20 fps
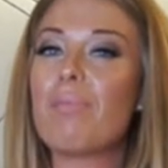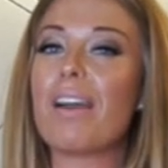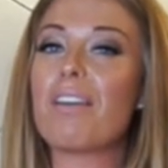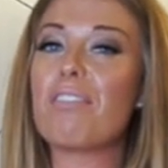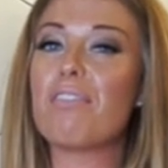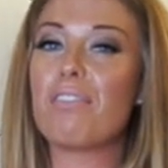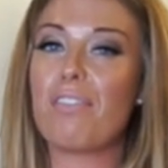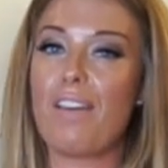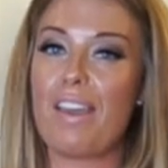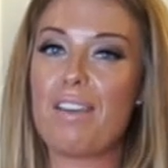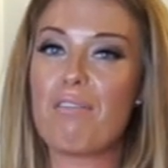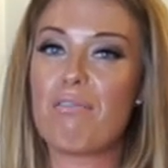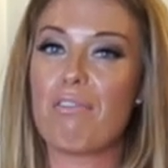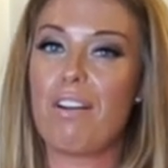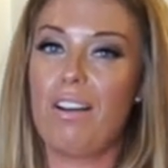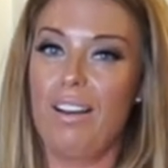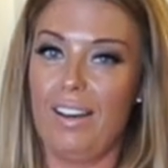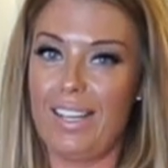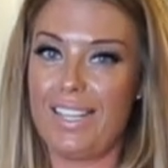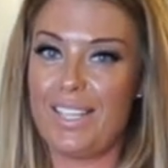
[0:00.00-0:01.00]
my
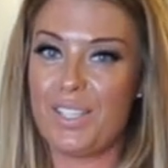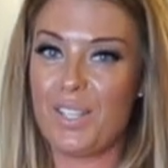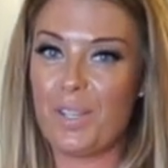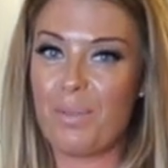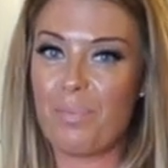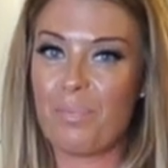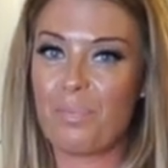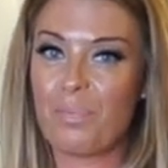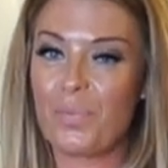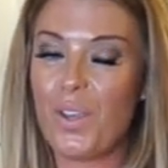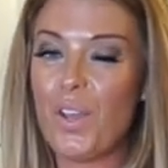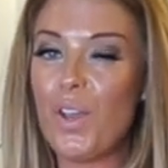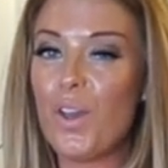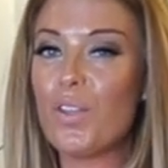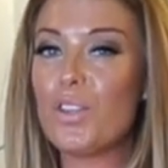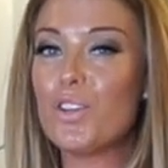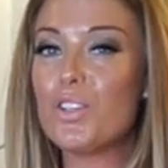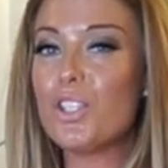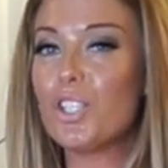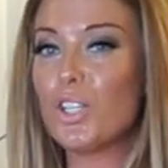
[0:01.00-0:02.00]
favourite item,
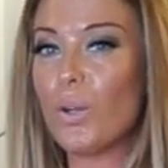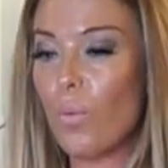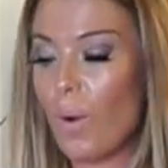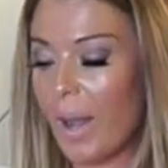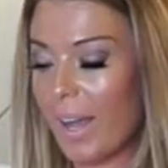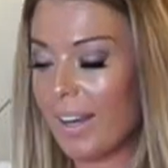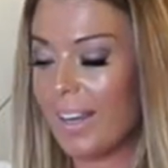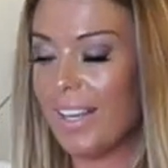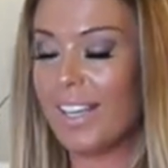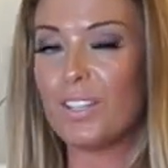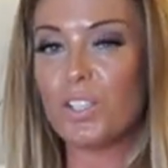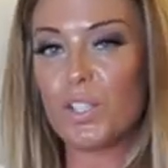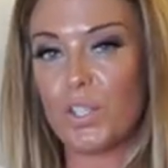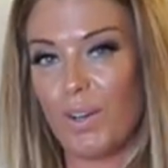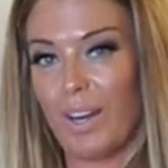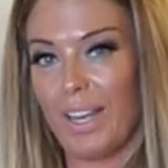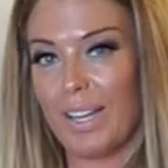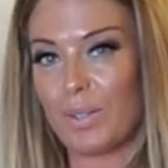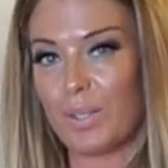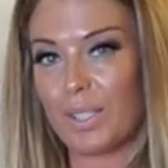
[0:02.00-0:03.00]
the Joanna
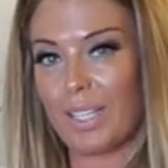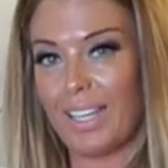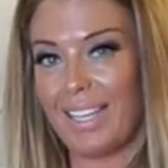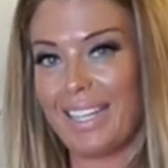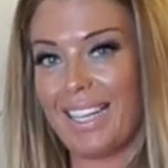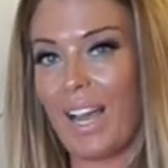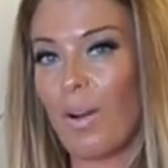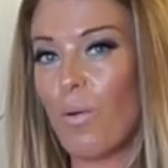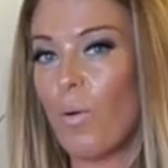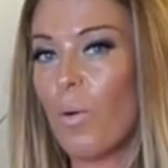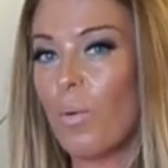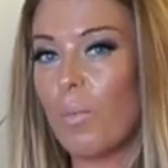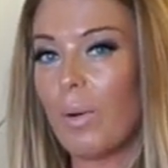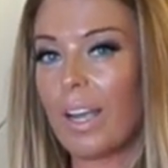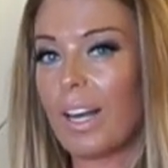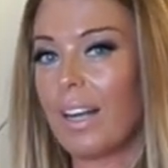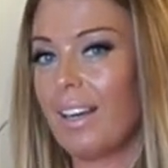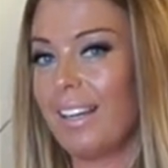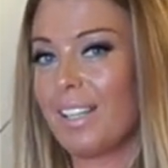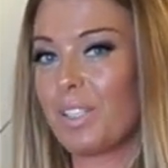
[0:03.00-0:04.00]
trouser. Now, all my
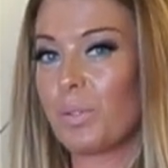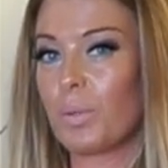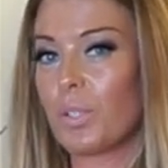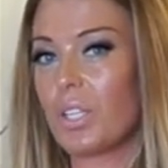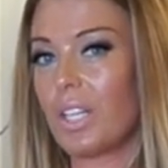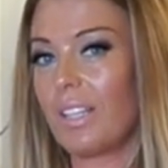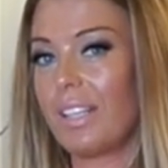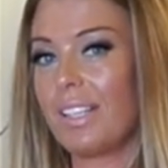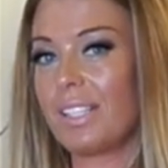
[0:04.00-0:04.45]
clients watching